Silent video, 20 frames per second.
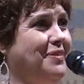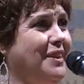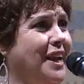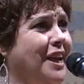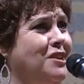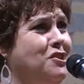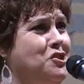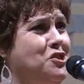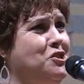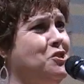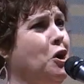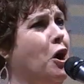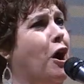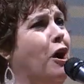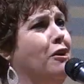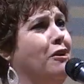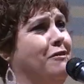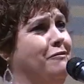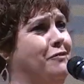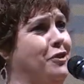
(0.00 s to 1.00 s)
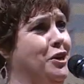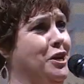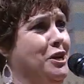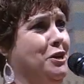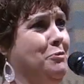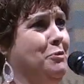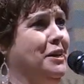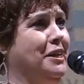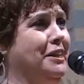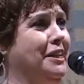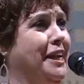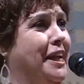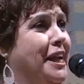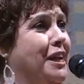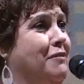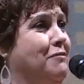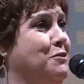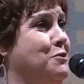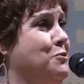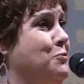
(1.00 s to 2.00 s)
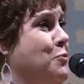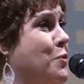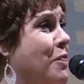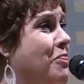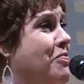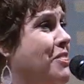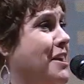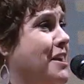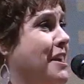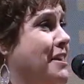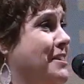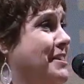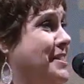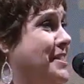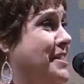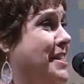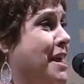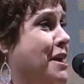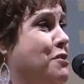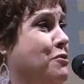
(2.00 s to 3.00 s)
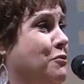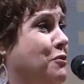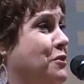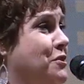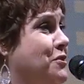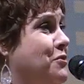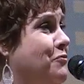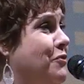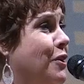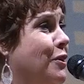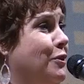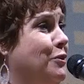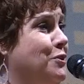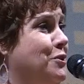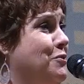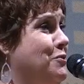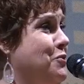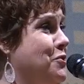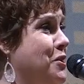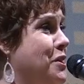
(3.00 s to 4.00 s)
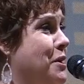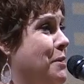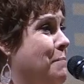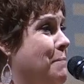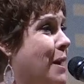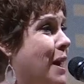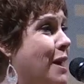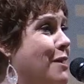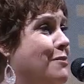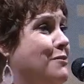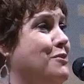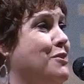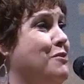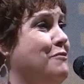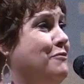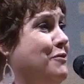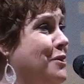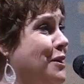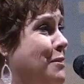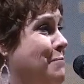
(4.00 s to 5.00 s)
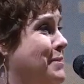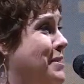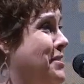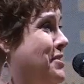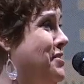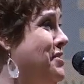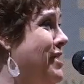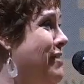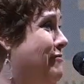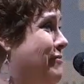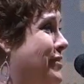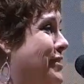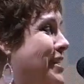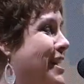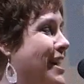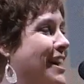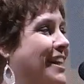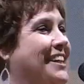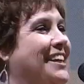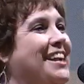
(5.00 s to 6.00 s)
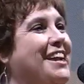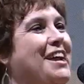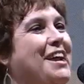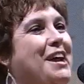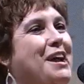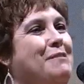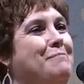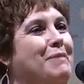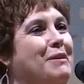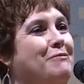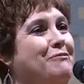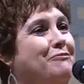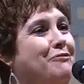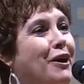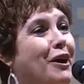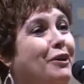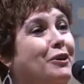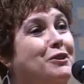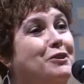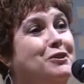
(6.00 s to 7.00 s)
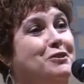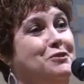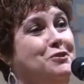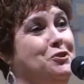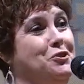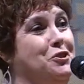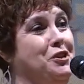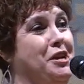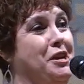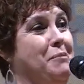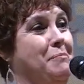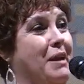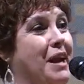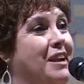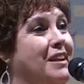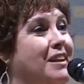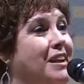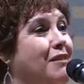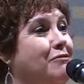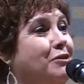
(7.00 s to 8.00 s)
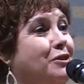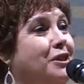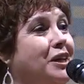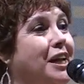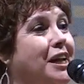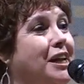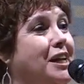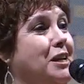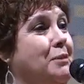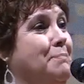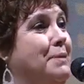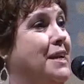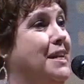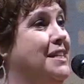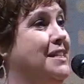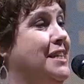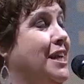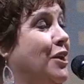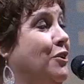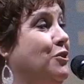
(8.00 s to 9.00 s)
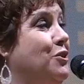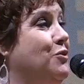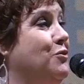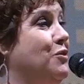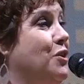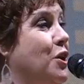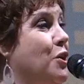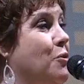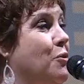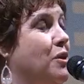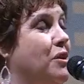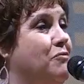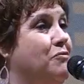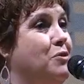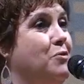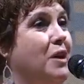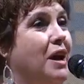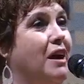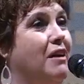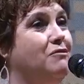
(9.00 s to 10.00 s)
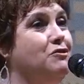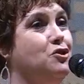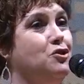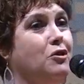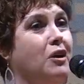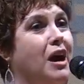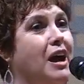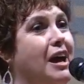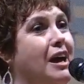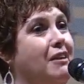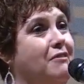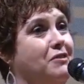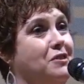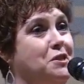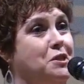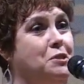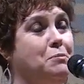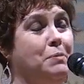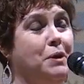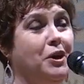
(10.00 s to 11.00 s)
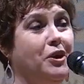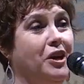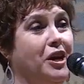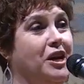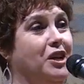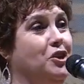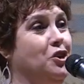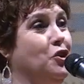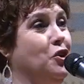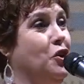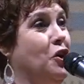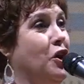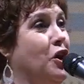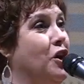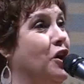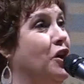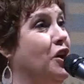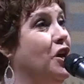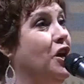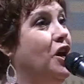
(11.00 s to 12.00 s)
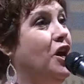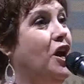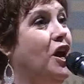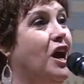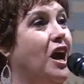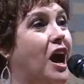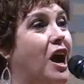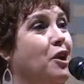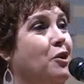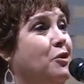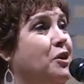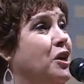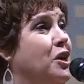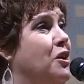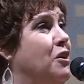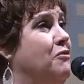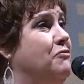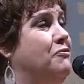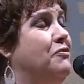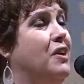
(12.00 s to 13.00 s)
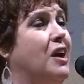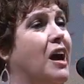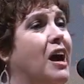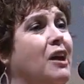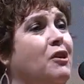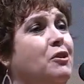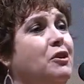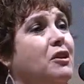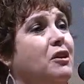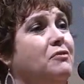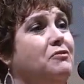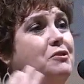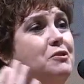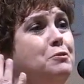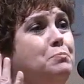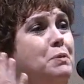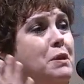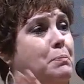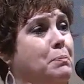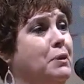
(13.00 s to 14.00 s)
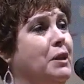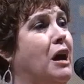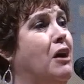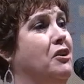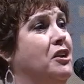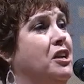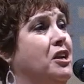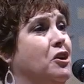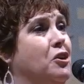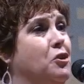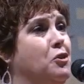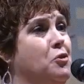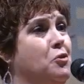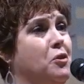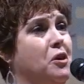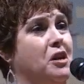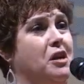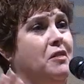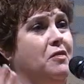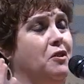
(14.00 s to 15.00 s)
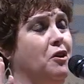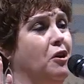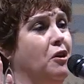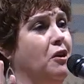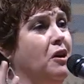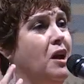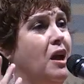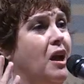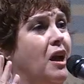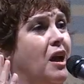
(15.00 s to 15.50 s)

And she's caught on very quickly. And if there's one thing I can say, girl, is follow your dream. I don't know if you're going to be a chef or not, but follow your dream and never let anybody tell you no. And if you have drive and spirit in your heart, I don't care if there's people out here who are in their